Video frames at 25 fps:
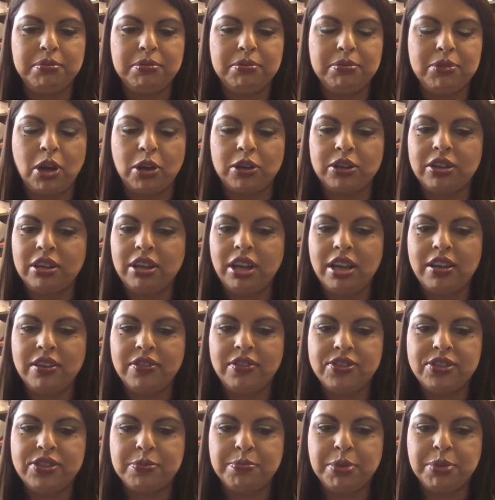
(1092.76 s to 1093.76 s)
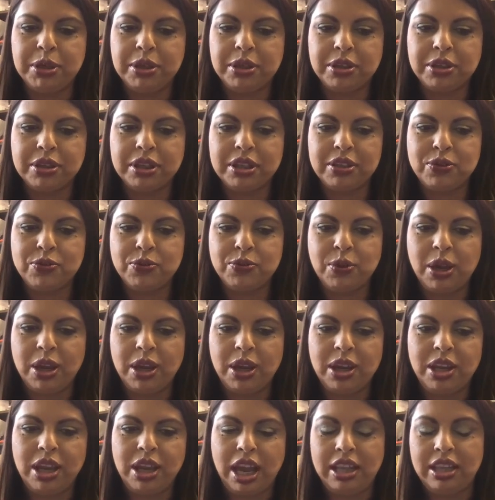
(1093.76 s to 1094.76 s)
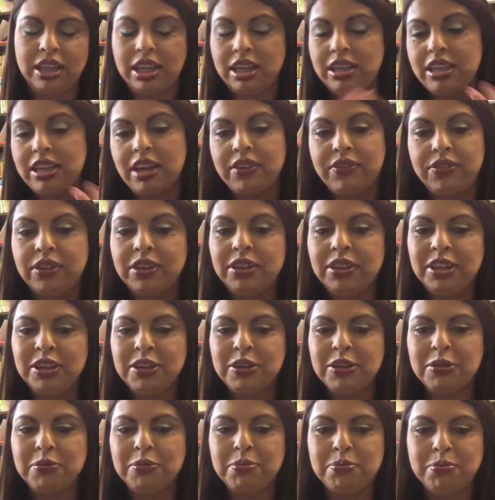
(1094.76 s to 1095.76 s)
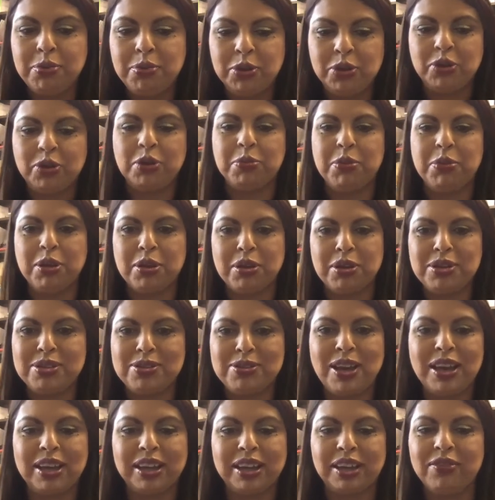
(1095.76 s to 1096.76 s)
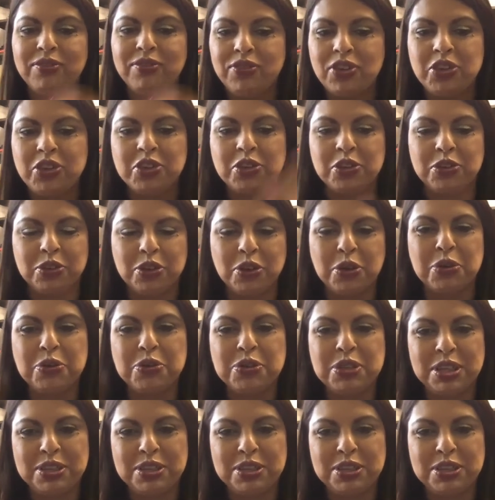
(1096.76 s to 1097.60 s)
Dr. Love's book as well, and then definitely your poetry book. So I can feature those.